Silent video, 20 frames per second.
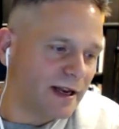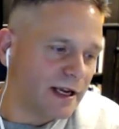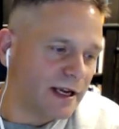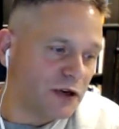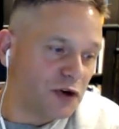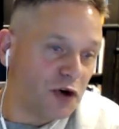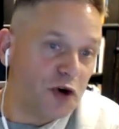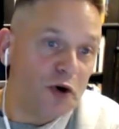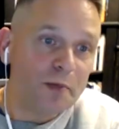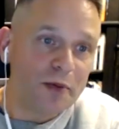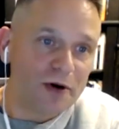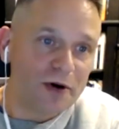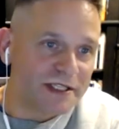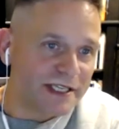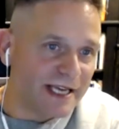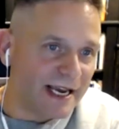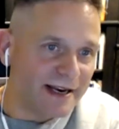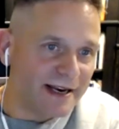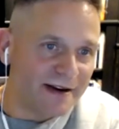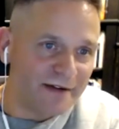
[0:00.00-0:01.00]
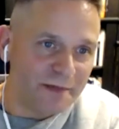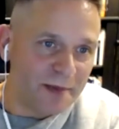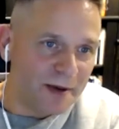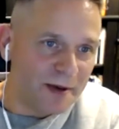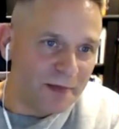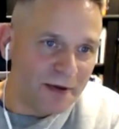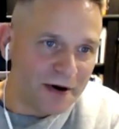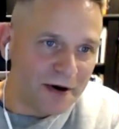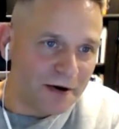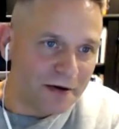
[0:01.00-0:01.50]
Like 2% of
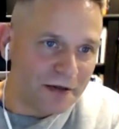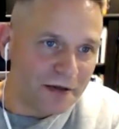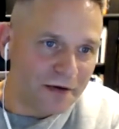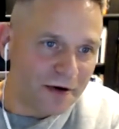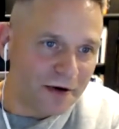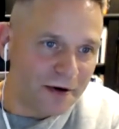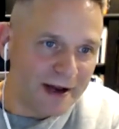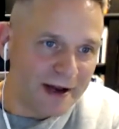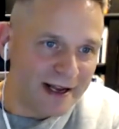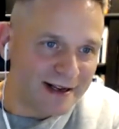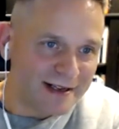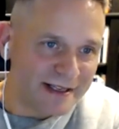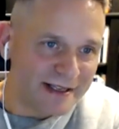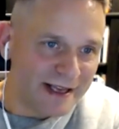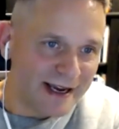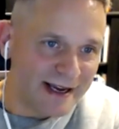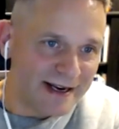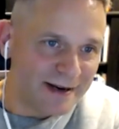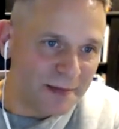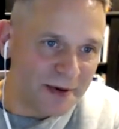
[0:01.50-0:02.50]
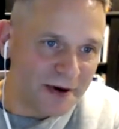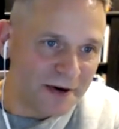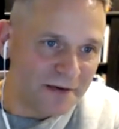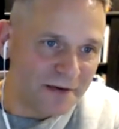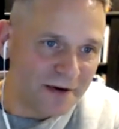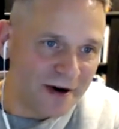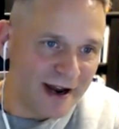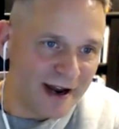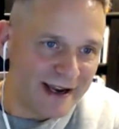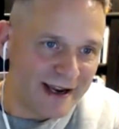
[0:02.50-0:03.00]
people go through it. Is that about
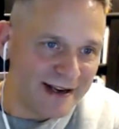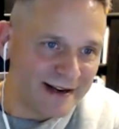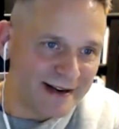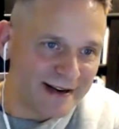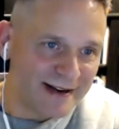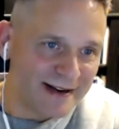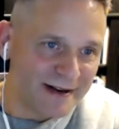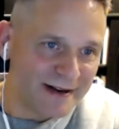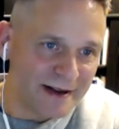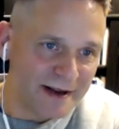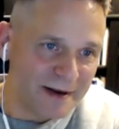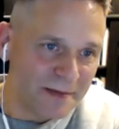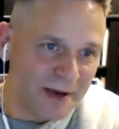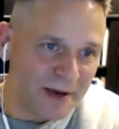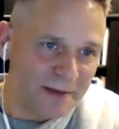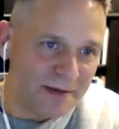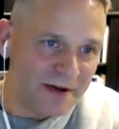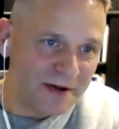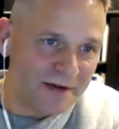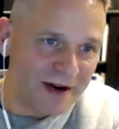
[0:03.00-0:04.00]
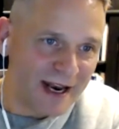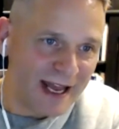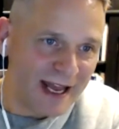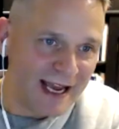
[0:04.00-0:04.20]
right? Uh, like maybe even yeah,